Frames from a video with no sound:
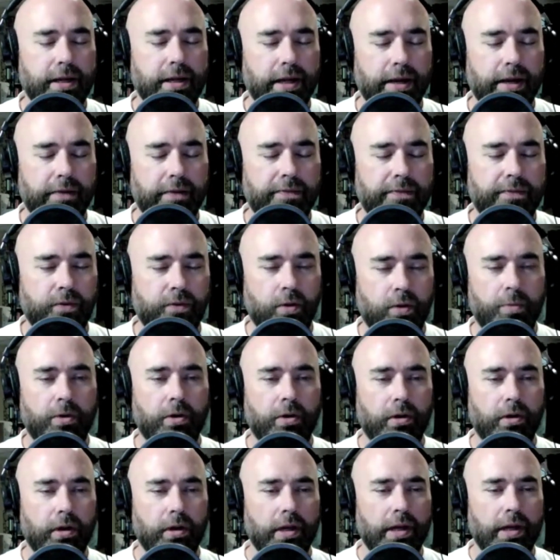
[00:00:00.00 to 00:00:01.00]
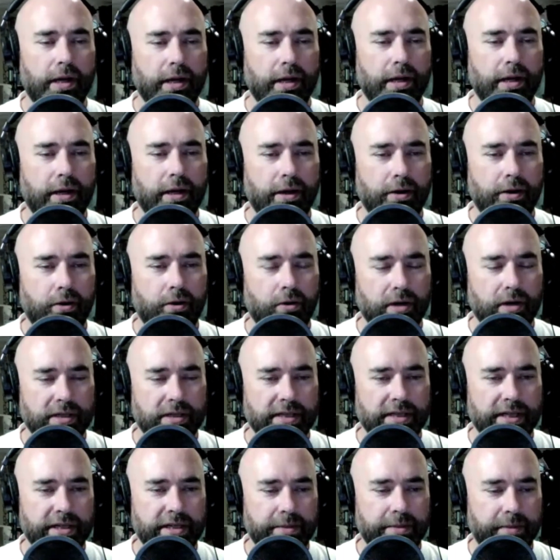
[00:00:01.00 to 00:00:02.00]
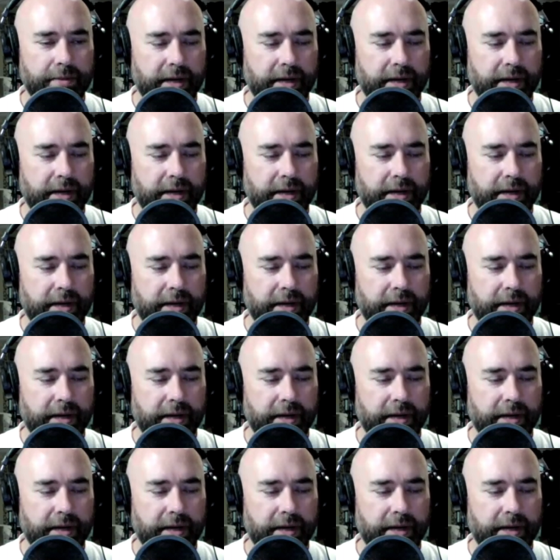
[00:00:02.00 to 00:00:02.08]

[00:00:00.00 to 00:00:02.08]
a formal organization,